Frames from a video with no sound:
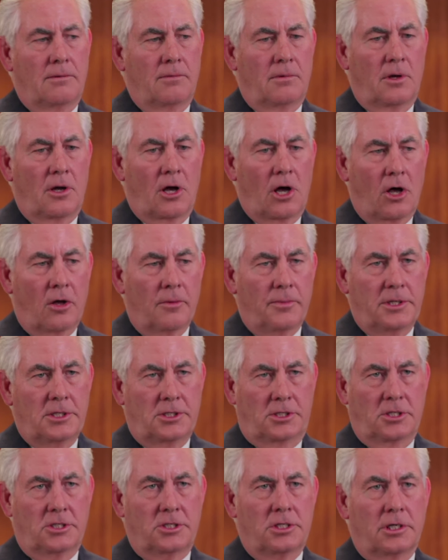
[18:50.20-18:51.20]
Uh, all
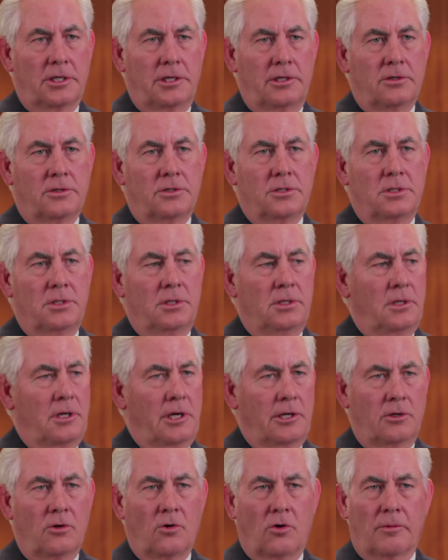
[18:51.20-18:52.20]
business leaders
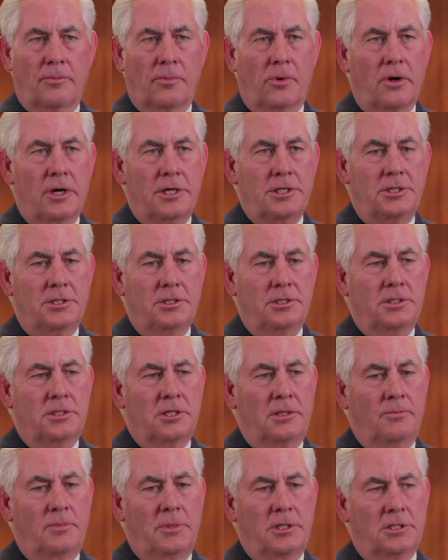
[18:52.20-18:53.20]
and
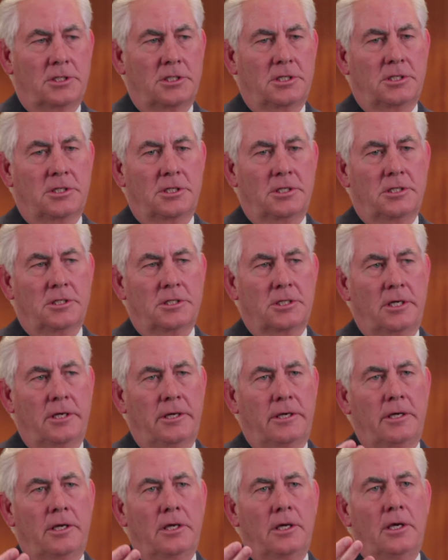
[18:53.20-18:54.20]
corporations and businesses
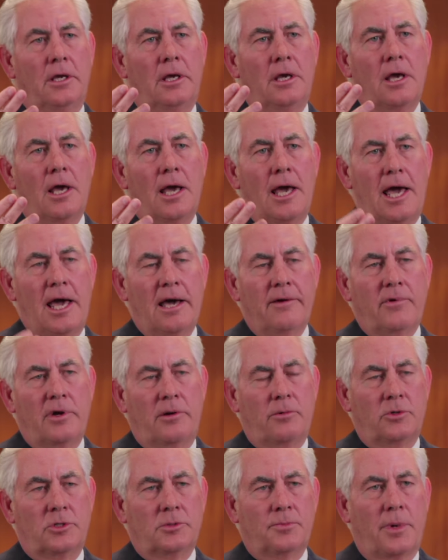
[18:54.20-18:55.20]
have
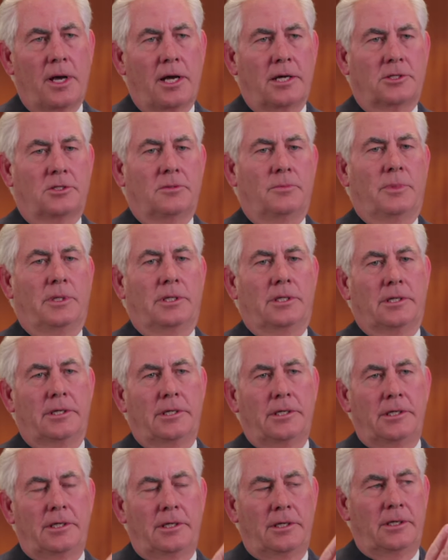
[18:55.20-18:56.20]
a
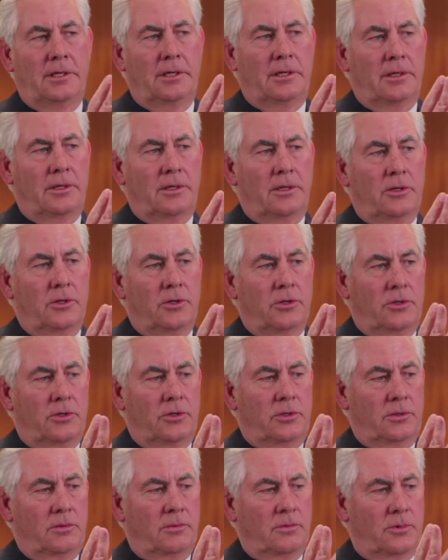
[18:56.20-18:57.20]
responsibility
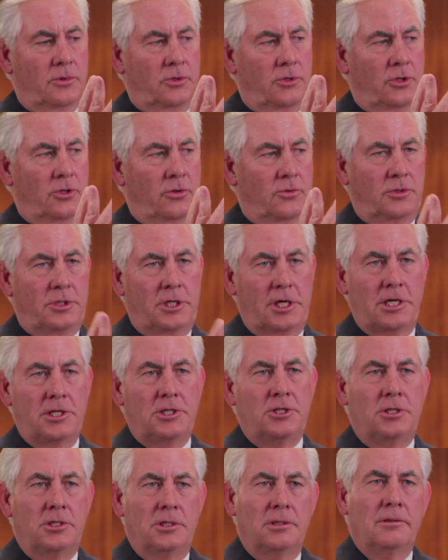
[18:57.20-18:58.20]
to
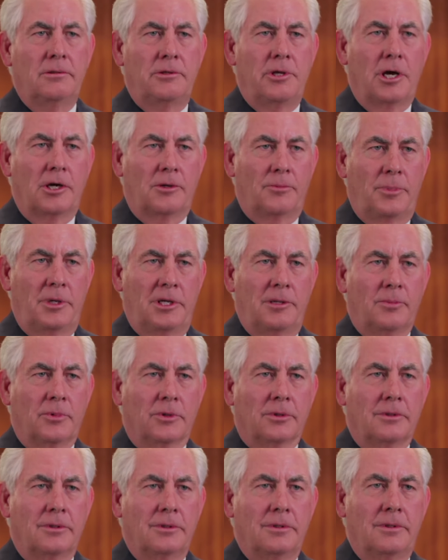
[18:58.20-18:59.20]
teach young
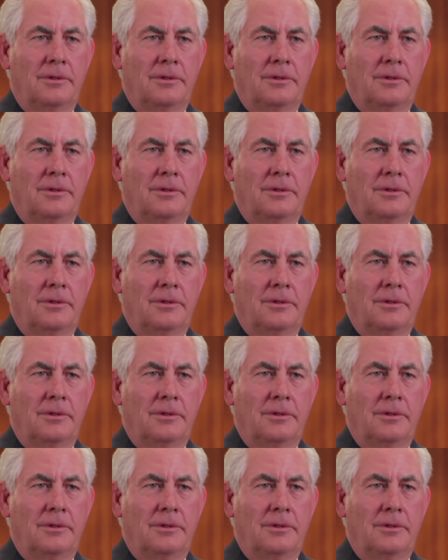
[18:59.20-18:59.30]
people